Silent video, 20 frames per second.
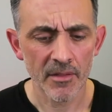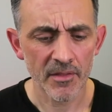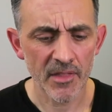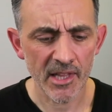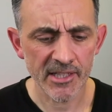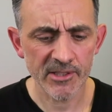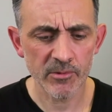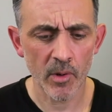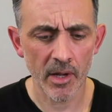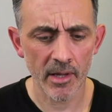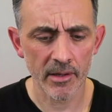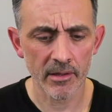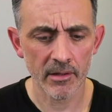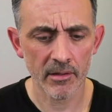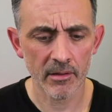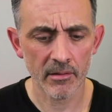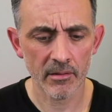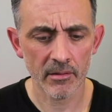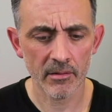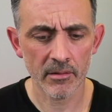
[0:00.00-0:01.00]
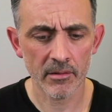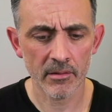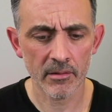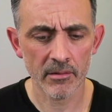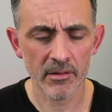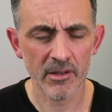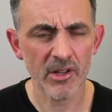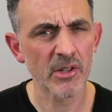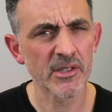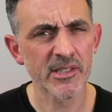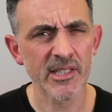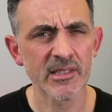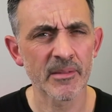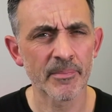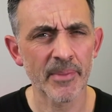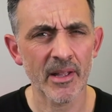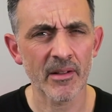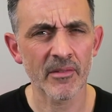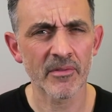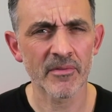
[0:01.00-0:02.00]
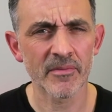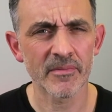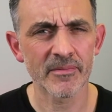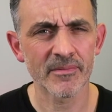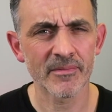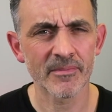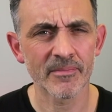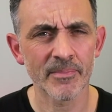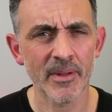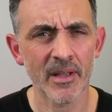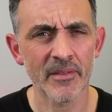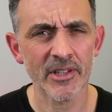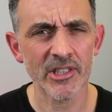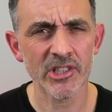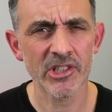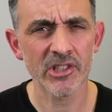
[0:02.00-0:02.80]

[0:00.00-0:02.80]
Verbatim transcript: this one loses a bit of its